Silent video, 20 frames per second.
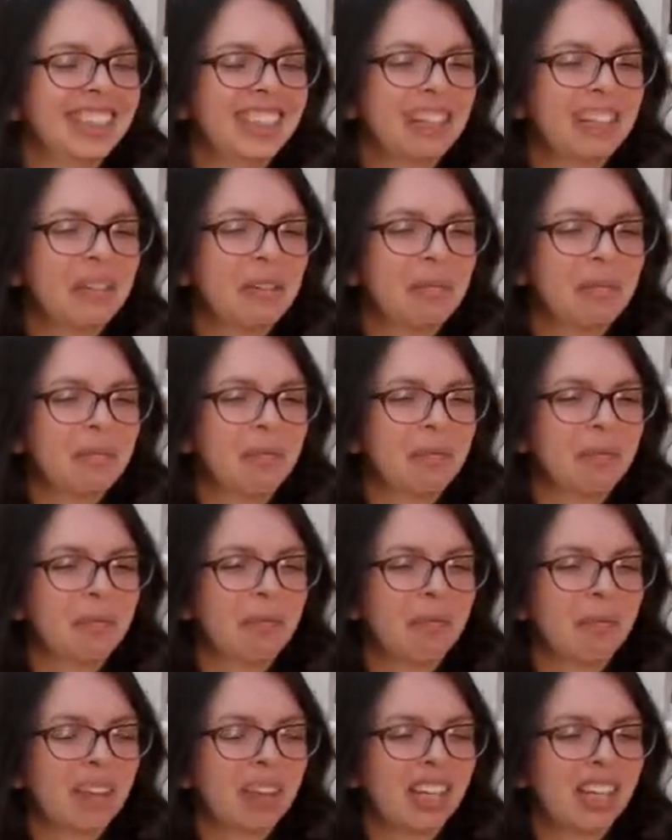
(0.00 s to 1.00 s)

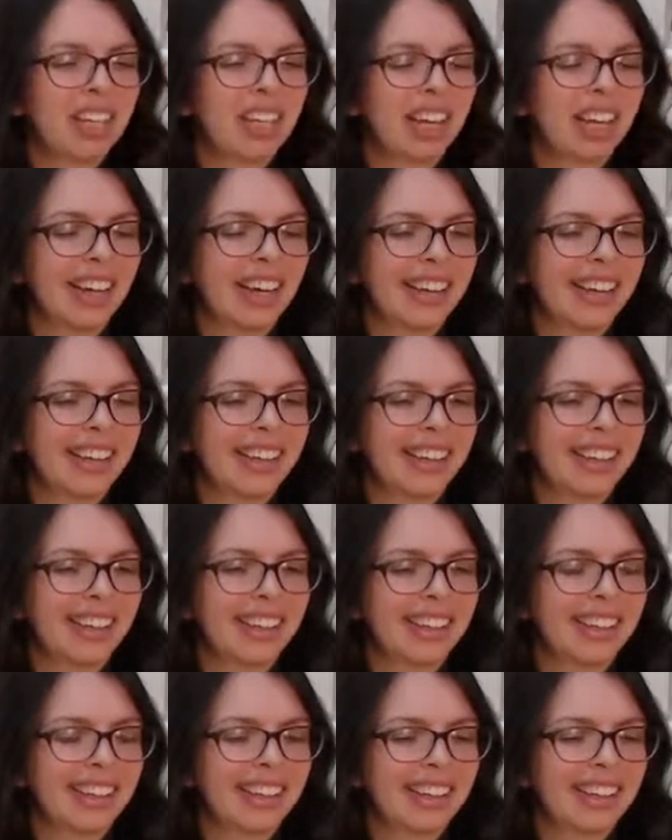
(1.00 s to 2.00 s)
Are
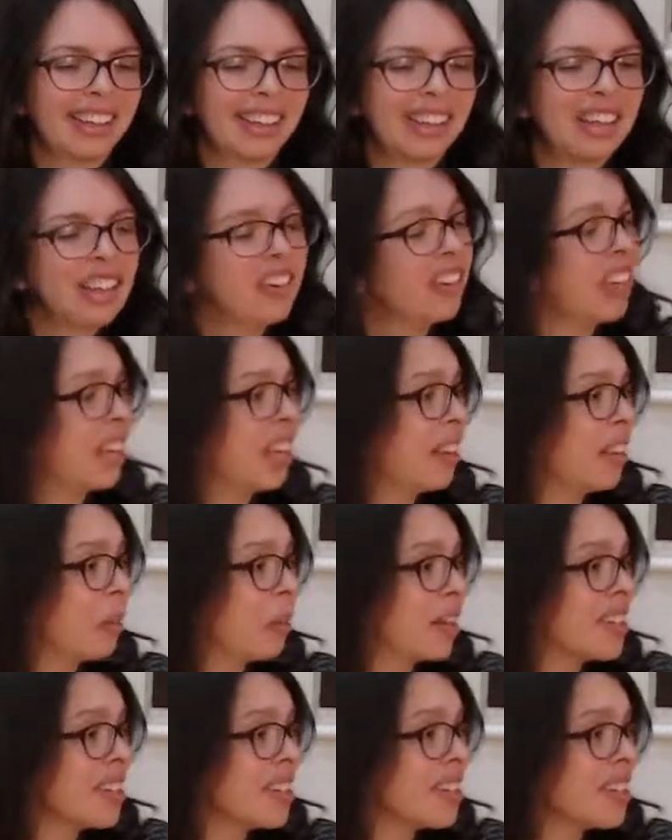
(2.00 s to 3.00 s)
there any other
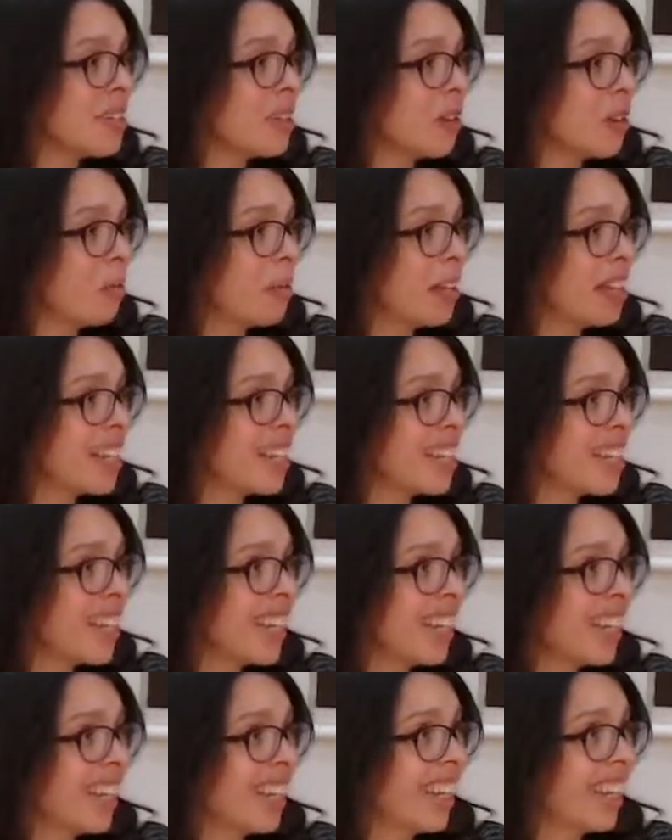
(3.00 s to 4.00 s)
questions or comments?
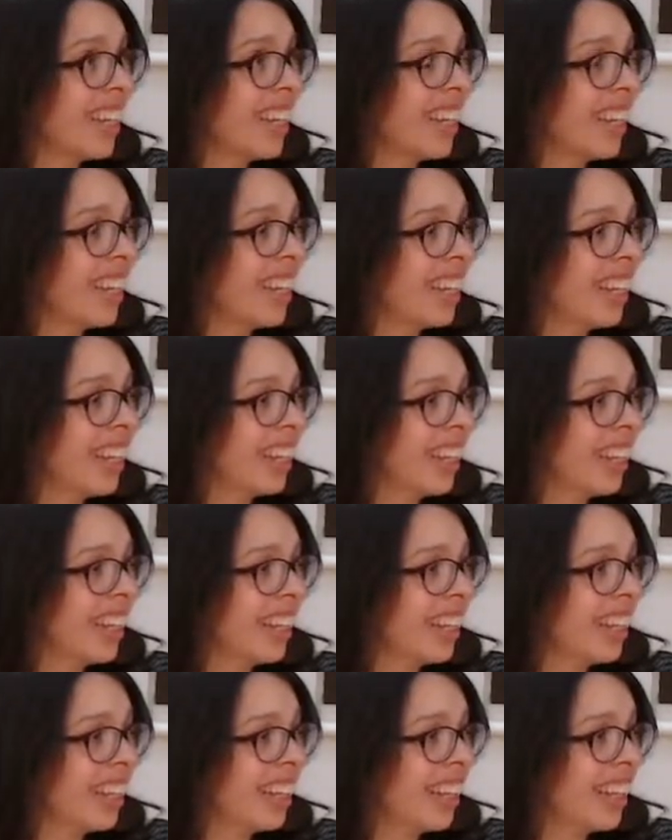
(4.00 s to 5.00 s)
No,
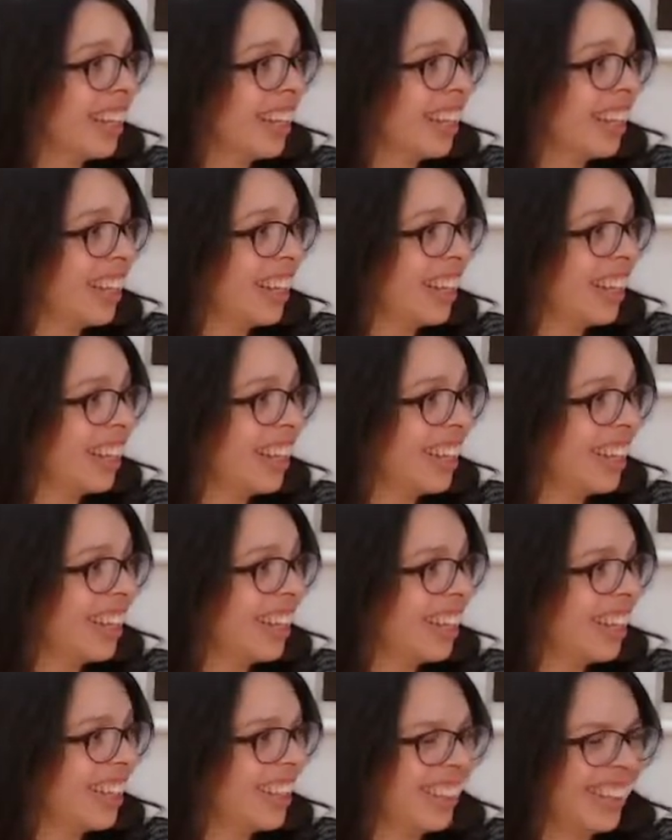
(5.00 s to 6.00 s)
I'm due to just say
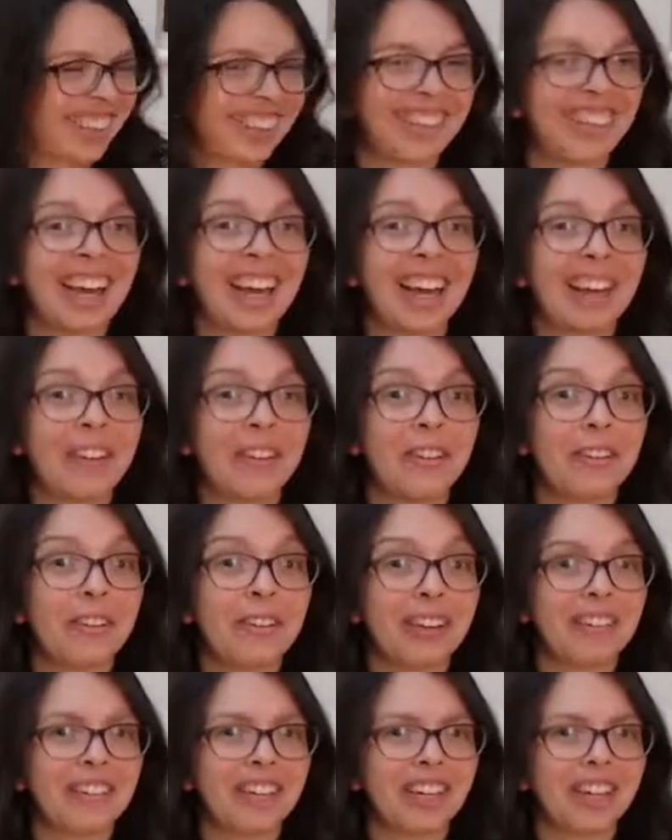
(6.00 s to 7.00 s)
thanks so much. Yeah, cool,
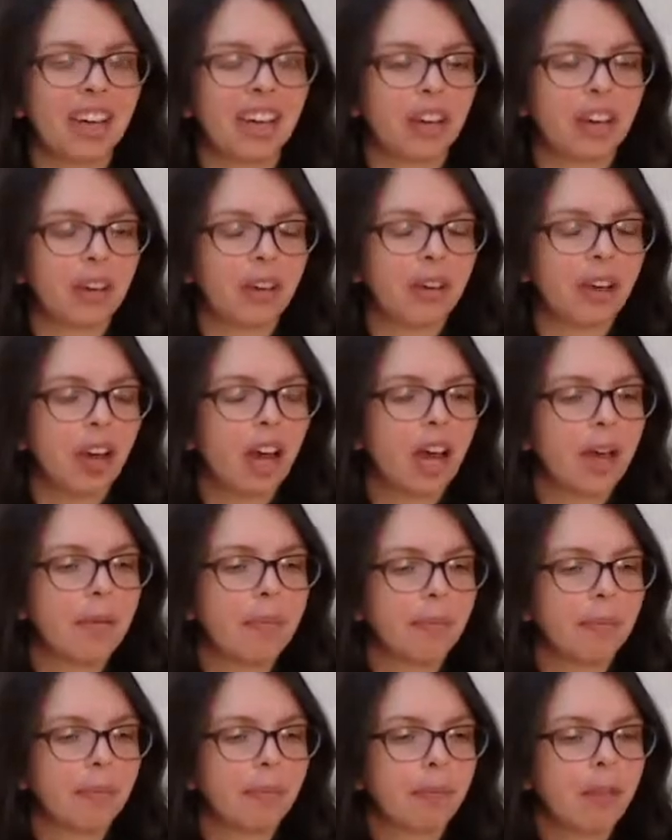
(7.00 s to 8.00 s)
give it a go.
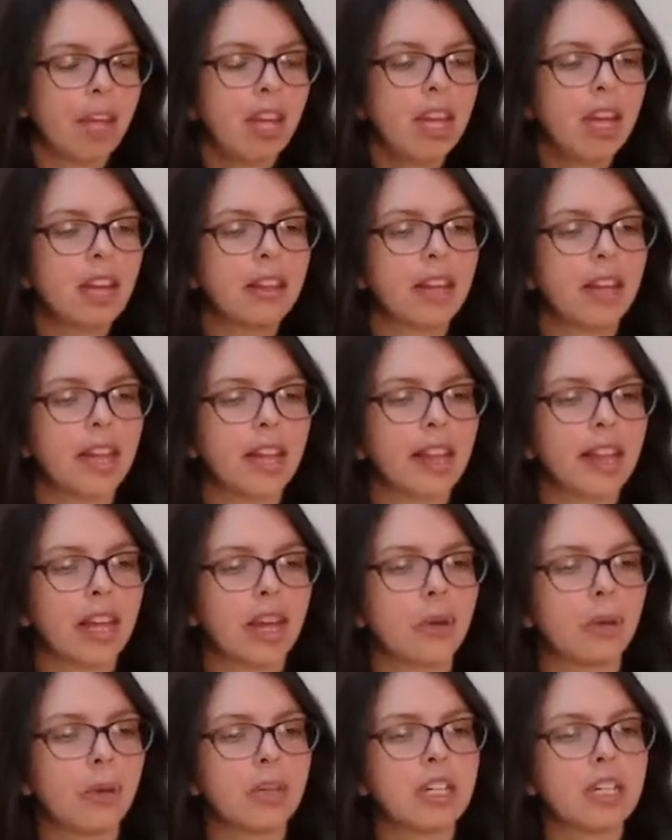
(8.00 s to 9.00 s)
The other thing I
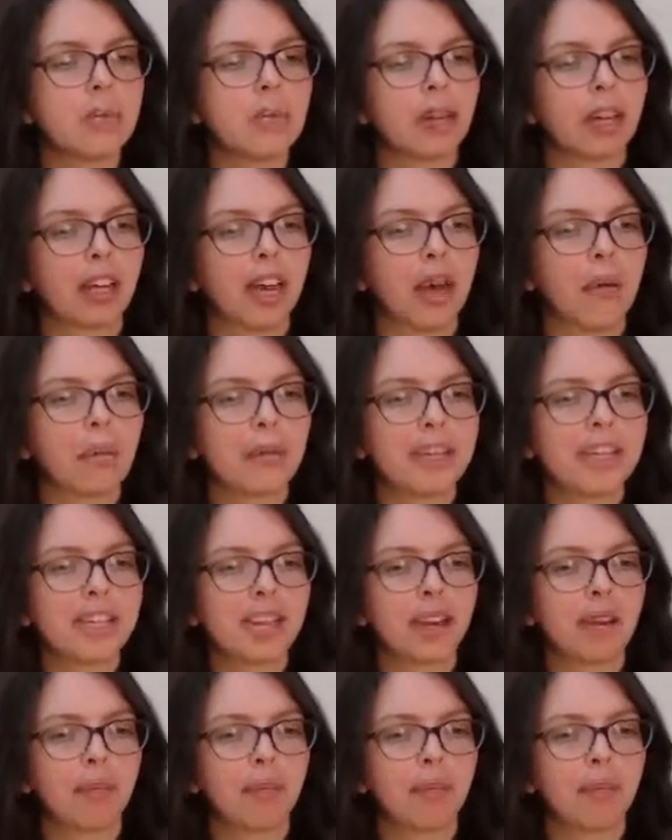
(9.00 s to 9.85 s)
wanted to bring up was